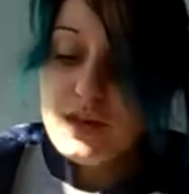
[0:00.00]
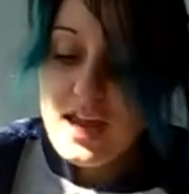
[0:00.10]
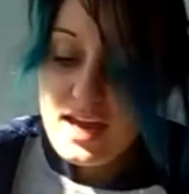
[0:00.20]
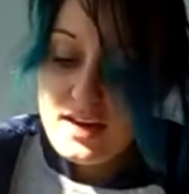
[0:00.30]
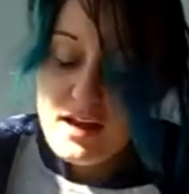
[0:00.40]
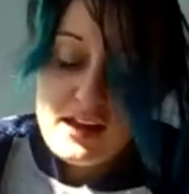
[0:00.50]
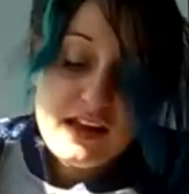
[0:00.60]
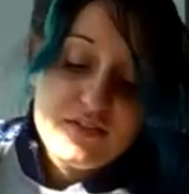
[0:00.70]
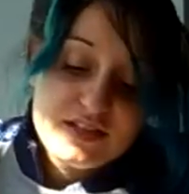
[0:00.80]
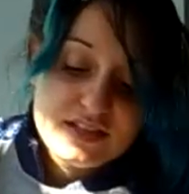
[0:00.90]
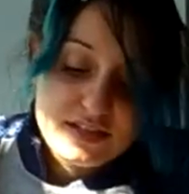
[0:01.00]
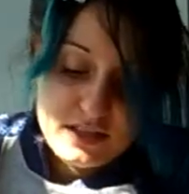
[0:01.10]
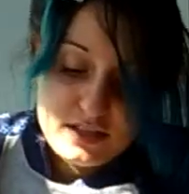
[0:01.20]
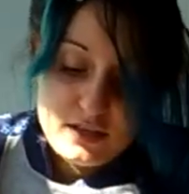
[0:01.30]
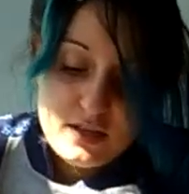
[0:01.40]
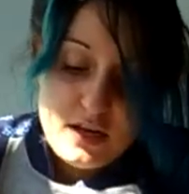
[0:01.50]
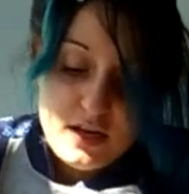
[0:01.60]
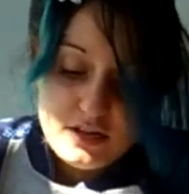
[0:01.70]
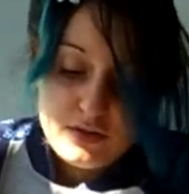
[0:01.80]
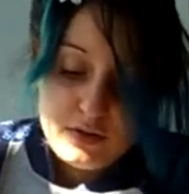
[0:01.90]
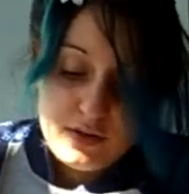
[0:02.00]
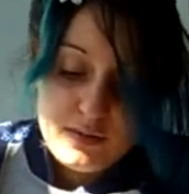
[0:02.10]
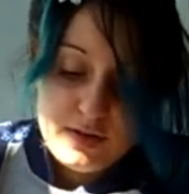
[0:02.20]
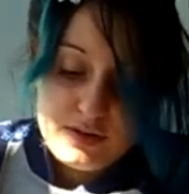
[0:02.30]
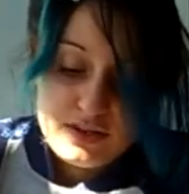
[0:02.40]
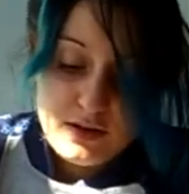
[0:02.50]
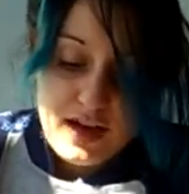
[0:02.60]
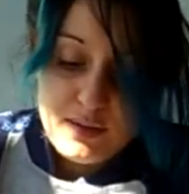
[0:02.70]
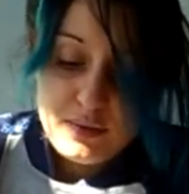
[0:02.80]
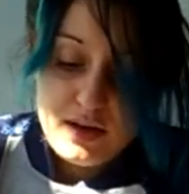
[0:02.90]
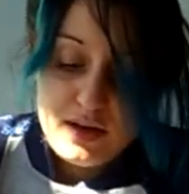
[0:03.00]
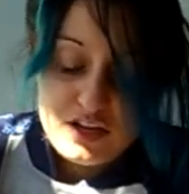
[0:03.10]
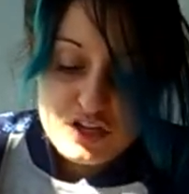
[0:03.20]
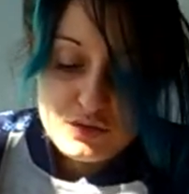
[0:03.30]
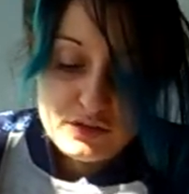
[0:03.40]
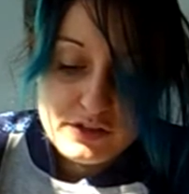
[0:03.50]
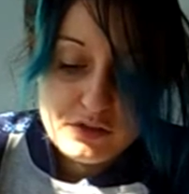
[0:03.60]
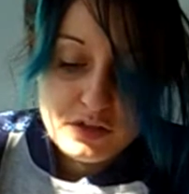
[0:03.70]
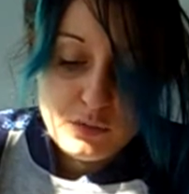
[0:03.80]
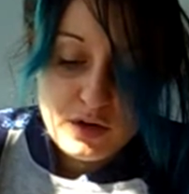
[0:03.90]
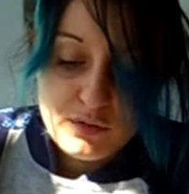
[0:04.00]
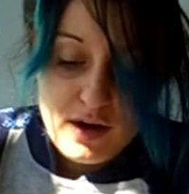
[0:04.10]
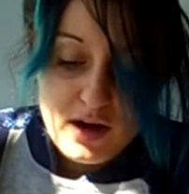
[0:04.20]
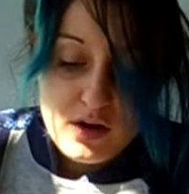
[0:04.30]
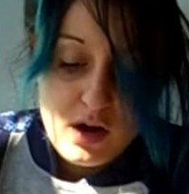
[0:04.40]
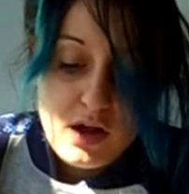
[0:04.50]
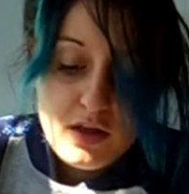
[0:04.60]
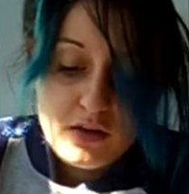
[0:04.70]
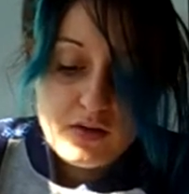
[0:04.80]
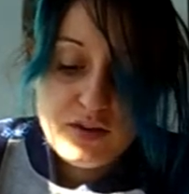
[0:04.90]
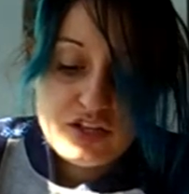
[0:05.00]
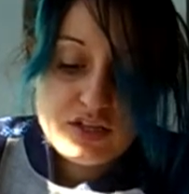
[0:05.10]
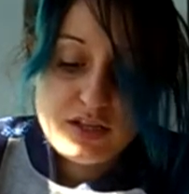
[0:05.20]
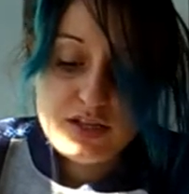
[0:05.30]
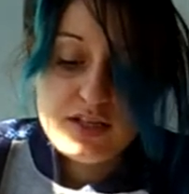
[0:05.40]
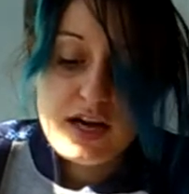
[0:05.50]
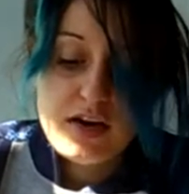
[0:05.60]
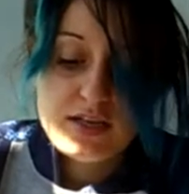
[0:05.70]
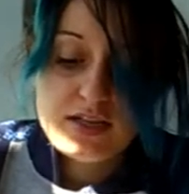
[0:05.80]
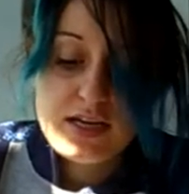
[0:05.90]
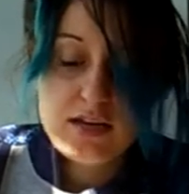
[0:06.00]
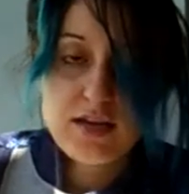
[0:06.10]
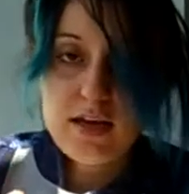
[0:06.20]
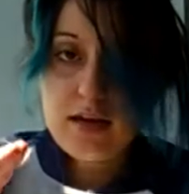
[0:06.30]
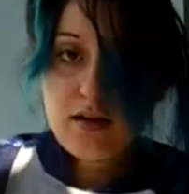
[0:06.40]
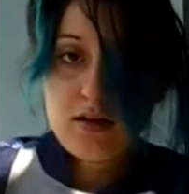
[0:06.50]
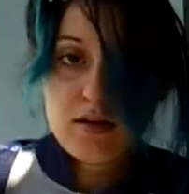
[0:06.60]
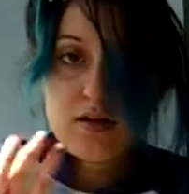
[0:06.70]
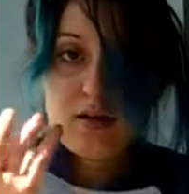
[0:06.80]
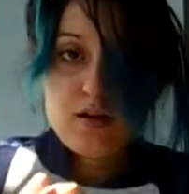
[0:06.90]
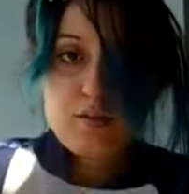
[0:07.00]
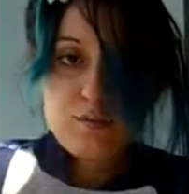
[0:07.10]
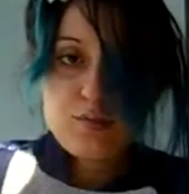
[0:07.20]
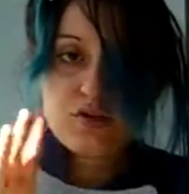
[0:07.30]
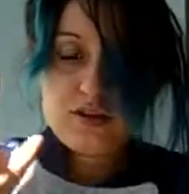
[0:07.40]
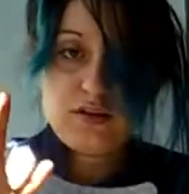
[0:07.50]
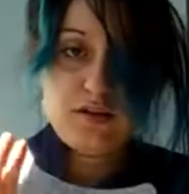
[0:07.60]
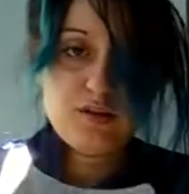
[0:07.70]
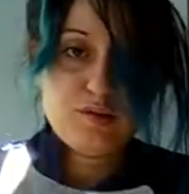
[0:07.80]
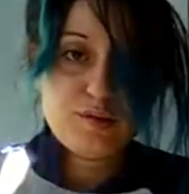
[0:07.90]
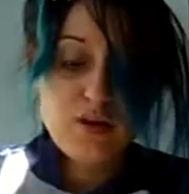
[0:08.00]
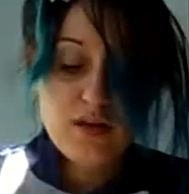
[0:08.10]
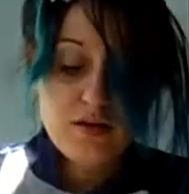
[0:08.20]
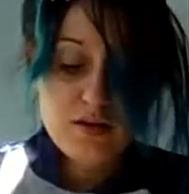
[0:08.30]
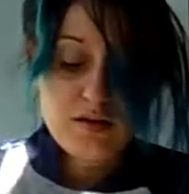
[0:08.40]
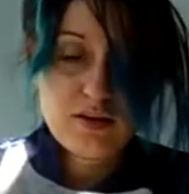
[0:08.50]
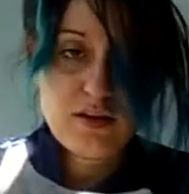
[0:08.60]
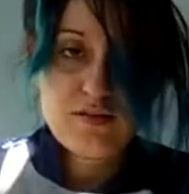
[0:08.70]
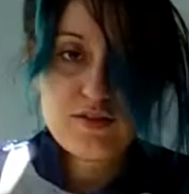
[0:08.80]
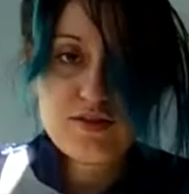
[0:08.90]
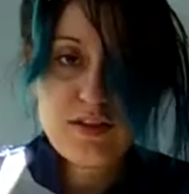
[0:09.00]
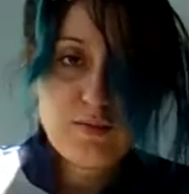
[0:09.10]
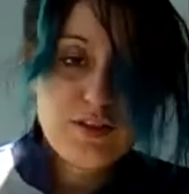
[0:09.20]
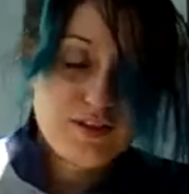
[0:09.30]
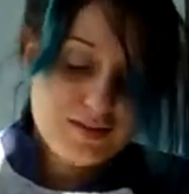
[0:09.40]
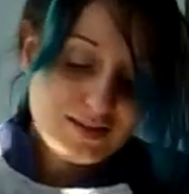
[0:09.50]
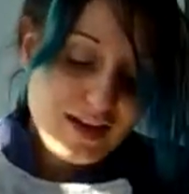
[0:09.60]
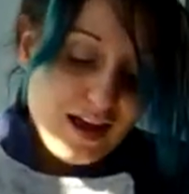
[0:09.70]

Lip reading: And I love this thing. It totally made me so happy, and I just literally went around the convention the entire day, like pushing the little button and looking for Dragon Balls.